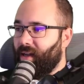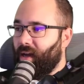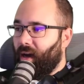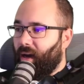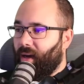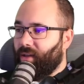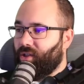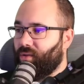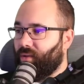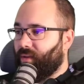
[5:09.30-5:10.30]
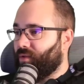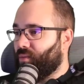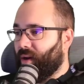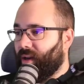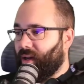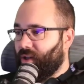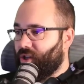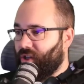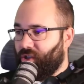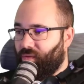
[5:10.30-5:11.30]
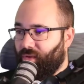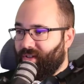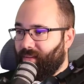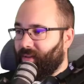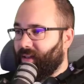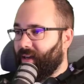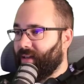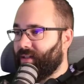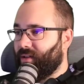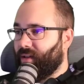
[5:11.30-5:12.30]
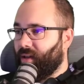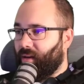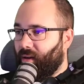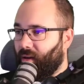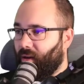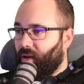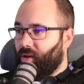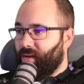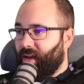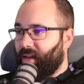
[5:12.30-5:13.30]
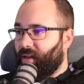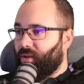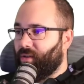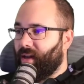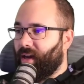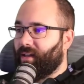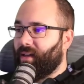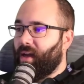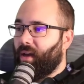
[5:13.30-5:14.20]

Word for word: Uh, so if you want to change it for something else, you can uh, go ahead and do that.